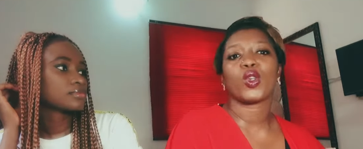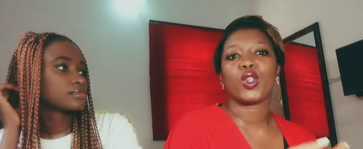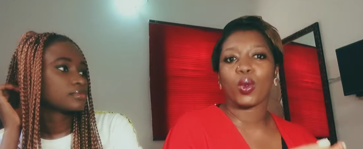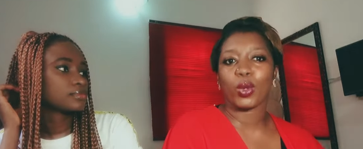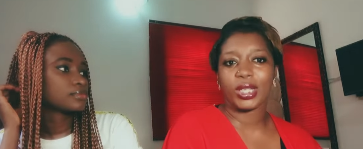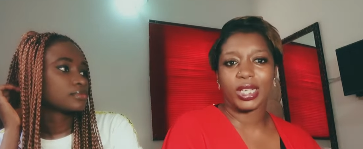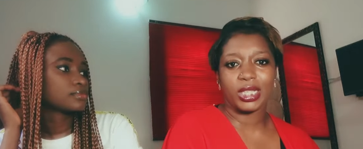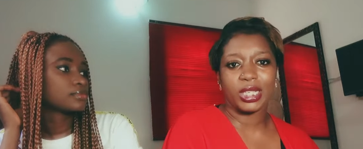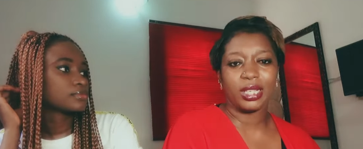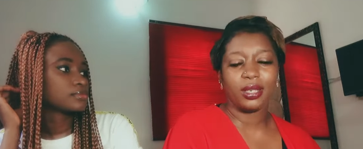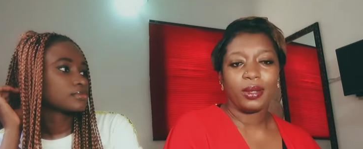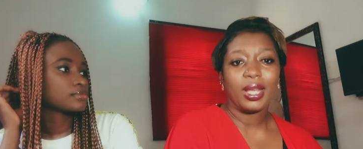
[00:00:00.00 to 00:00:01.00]
Speaker 1: know what I
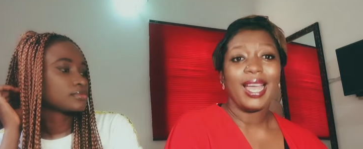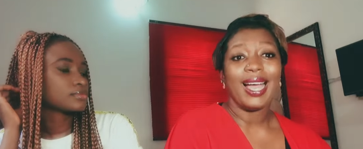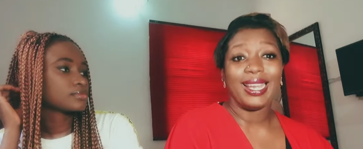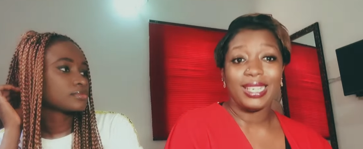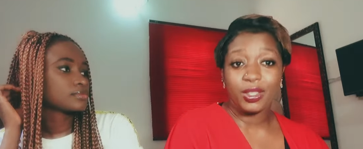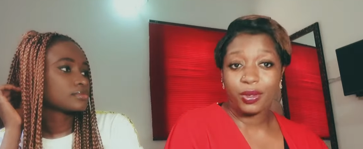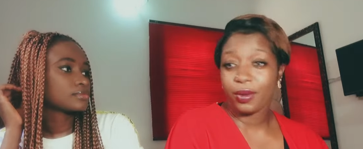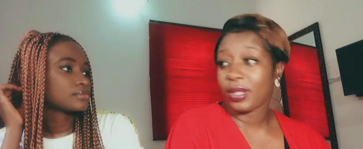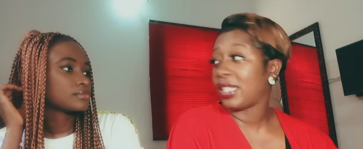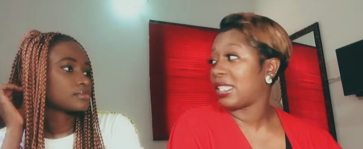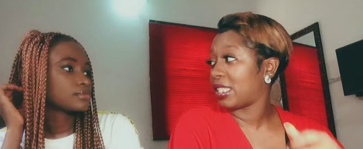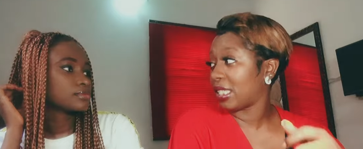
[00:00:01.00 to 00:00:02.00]
did? I
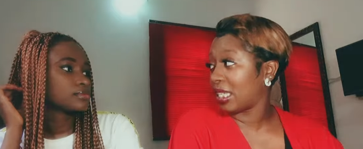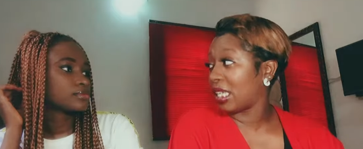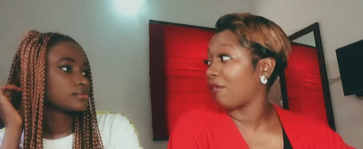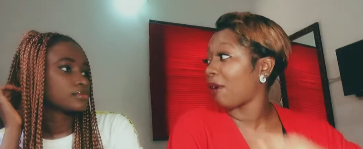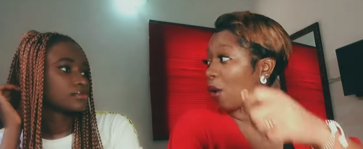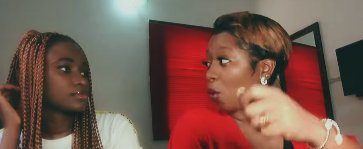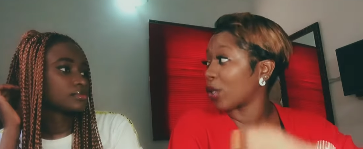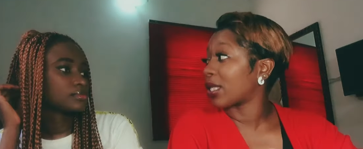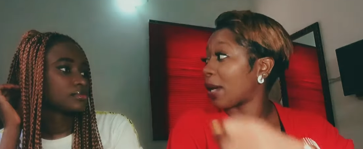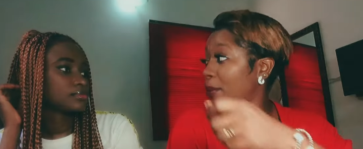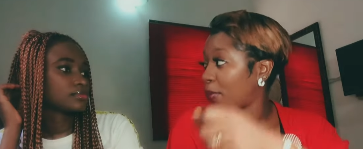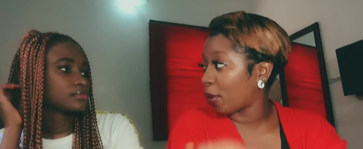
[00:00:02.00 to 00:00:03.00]
literally gave out what
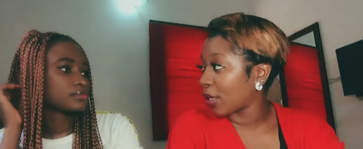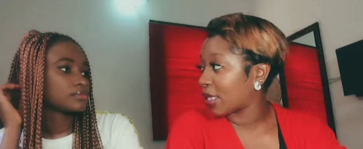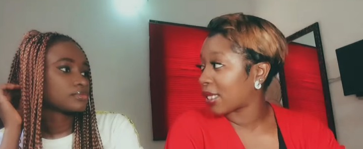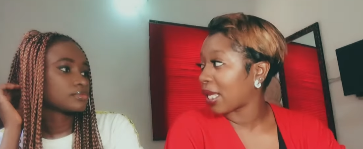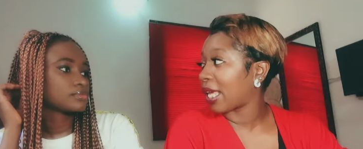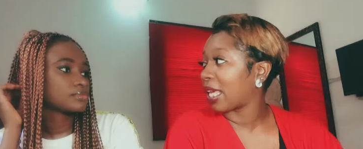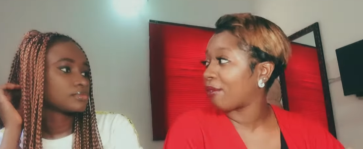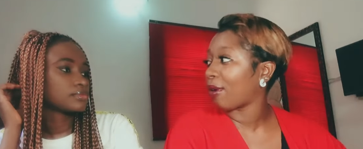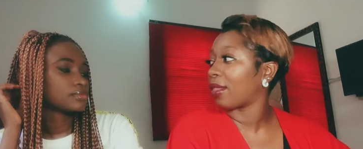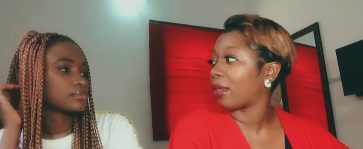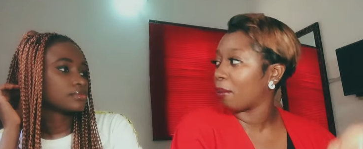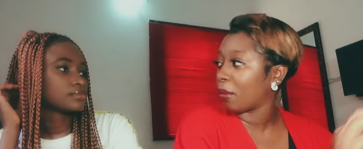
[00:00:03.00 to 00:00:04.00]
I bought and gave
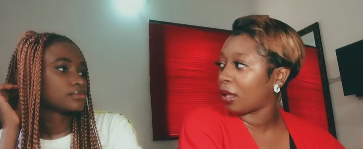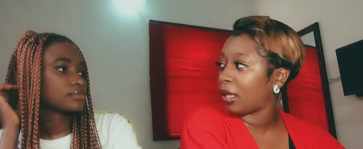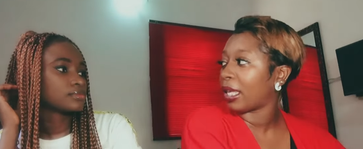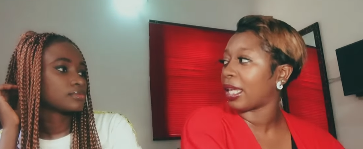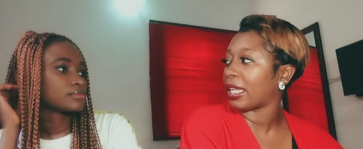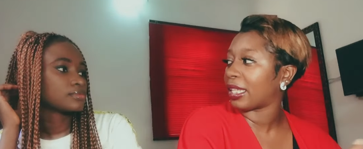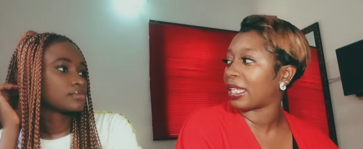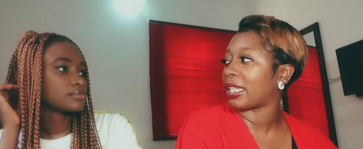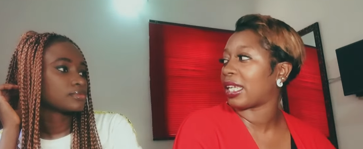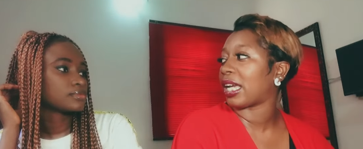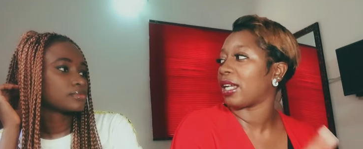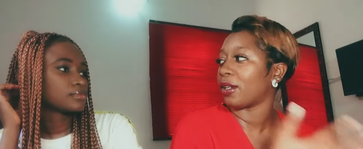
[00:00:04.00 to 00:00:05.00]
out the money and entered the
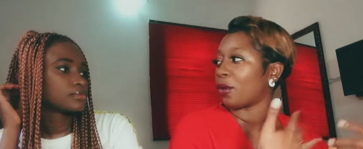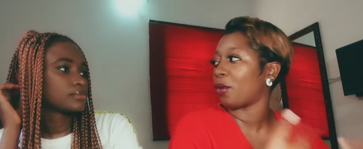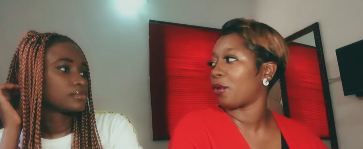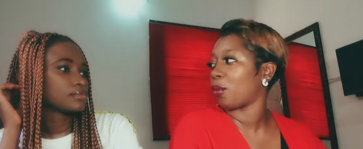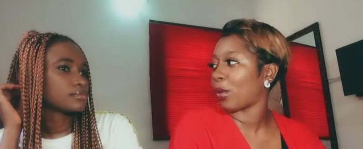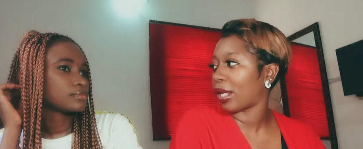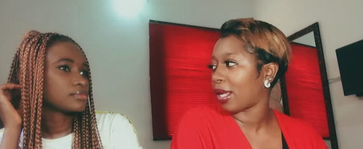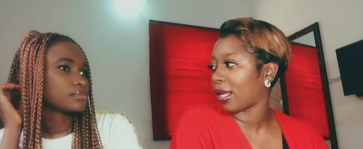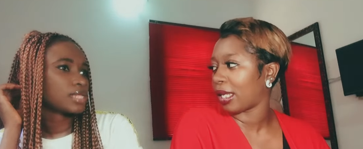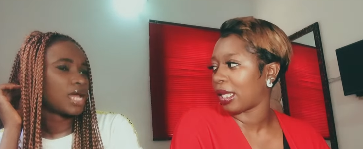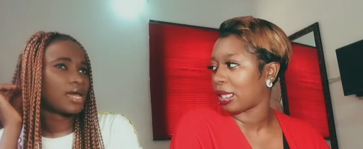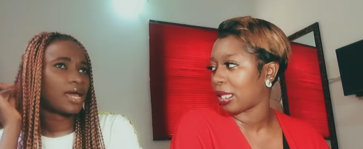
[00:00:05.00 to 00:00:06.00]
car and drove home without
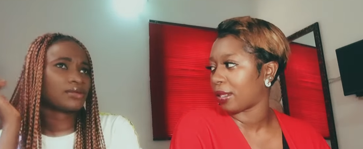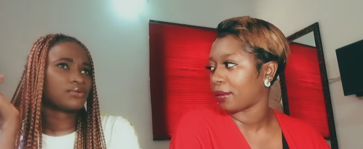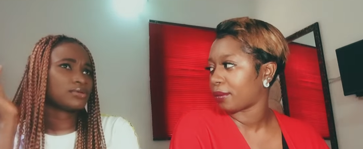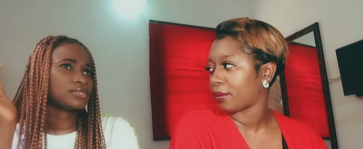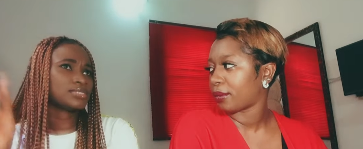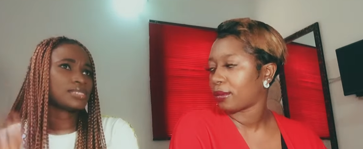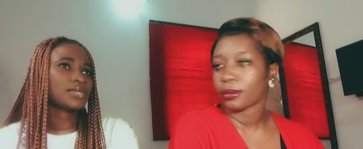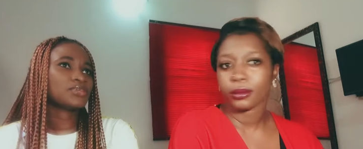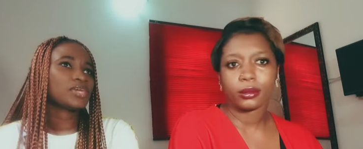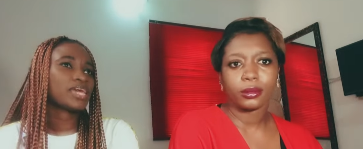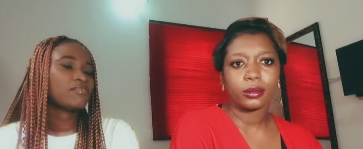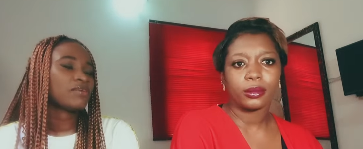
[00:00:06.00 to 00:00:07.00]
anything. I,
Speaker 2: I don't understand.
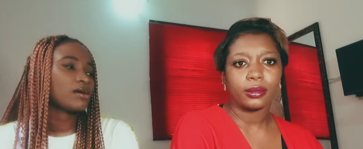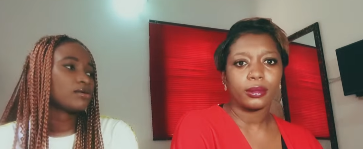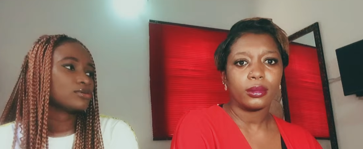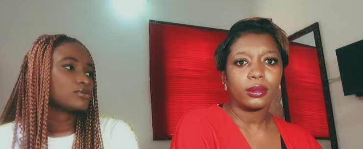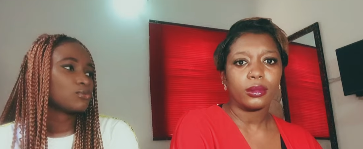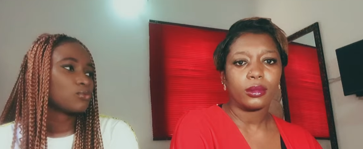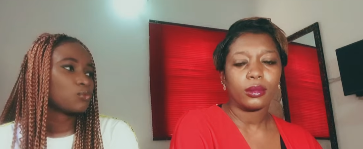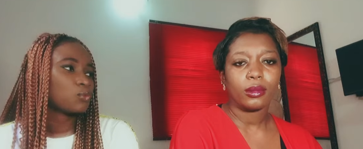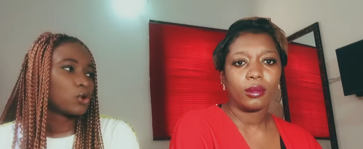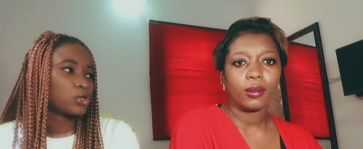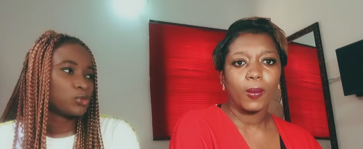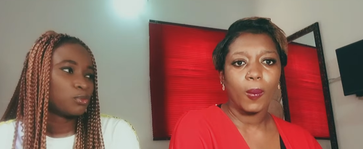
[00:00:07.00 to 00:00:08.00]
You gave out
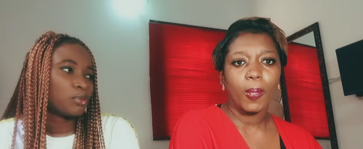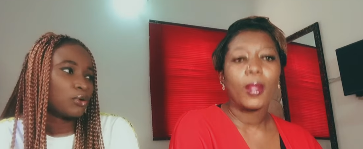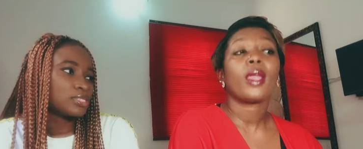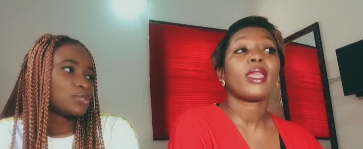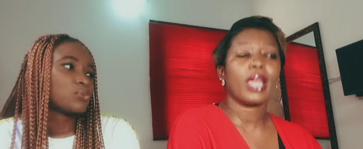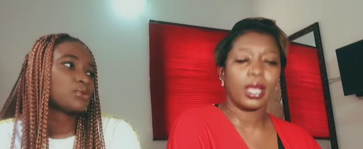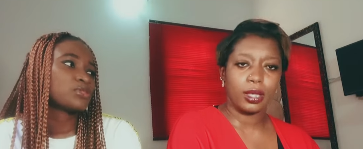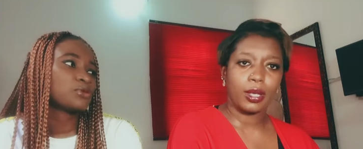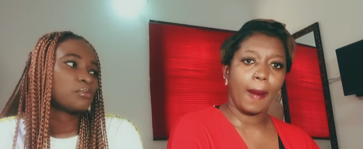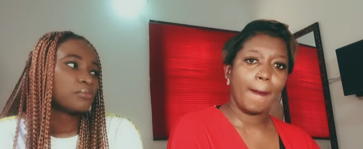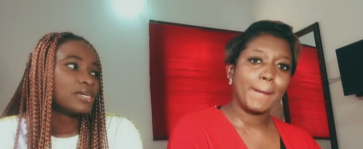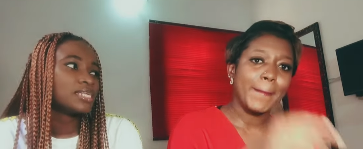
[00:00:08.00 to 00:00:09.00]
what you bought yeah. with
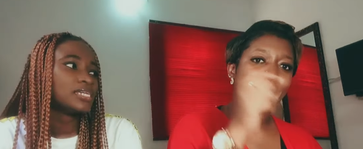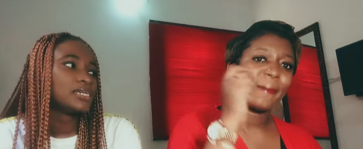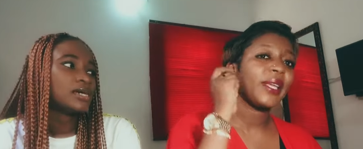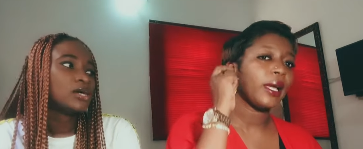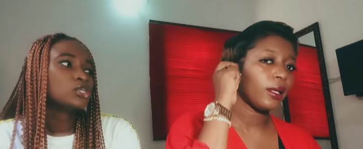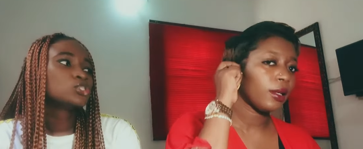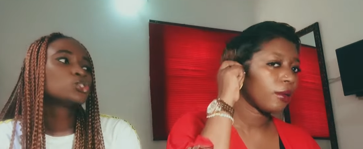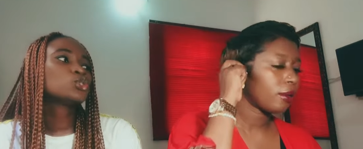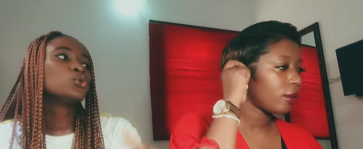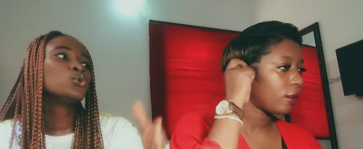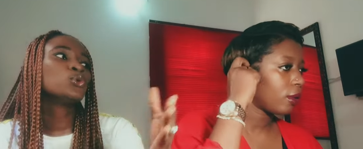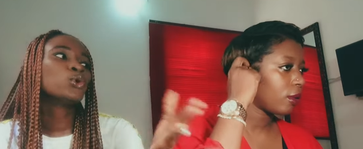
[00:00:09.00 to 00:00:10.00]
your money yeah.
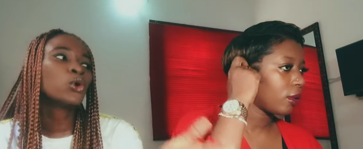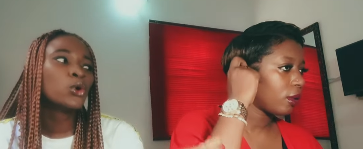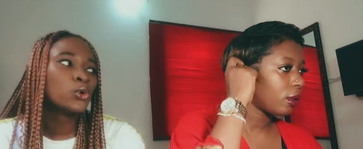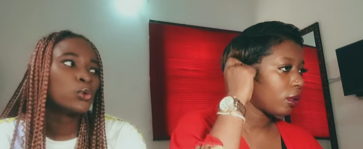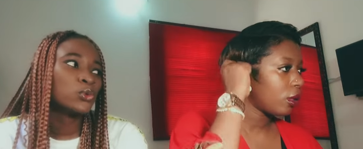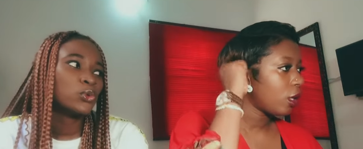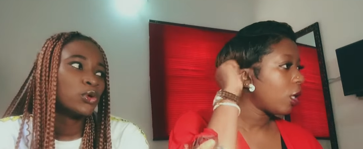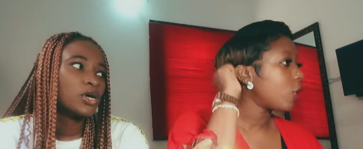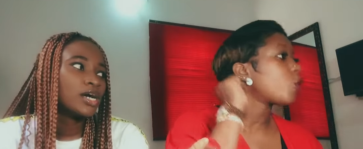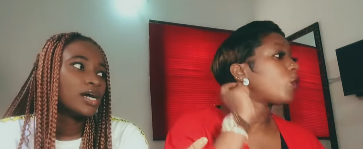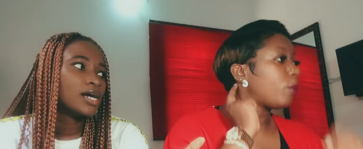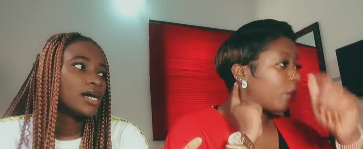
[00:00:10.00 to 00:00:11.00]
to who?
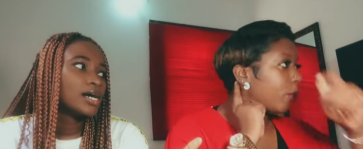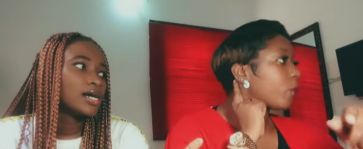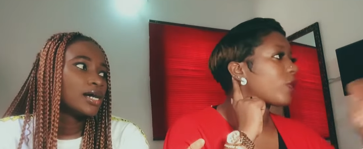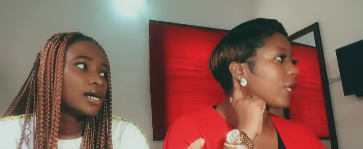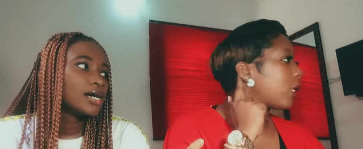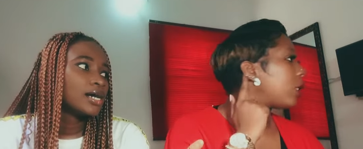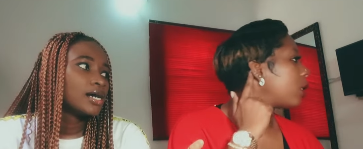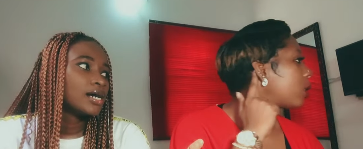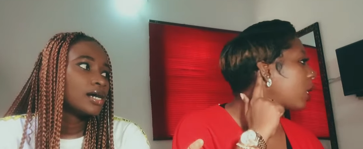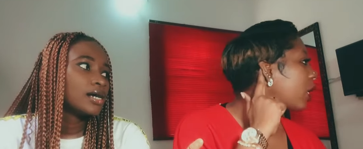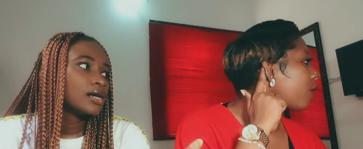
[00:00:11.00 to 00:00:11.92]
To the people selling it. I gave